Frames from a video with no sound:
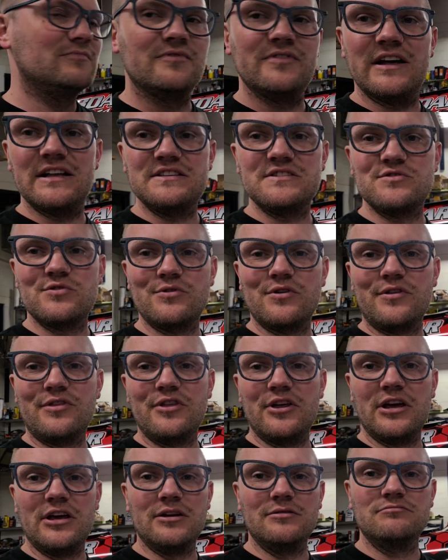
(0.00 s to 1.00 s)
that sort of
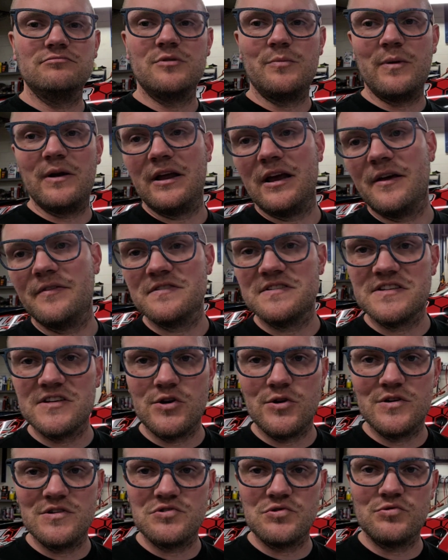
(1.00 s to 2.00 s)
thing, depending on the
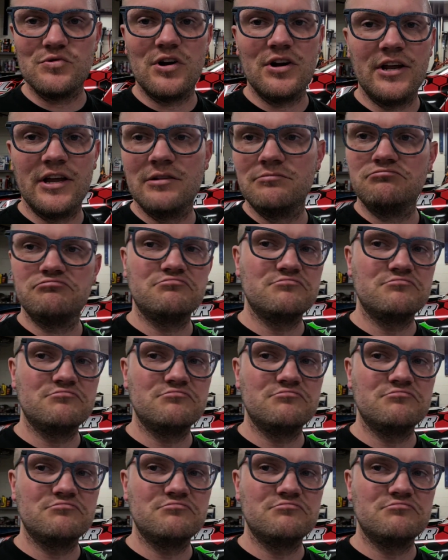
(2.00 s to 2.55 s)
series you're running.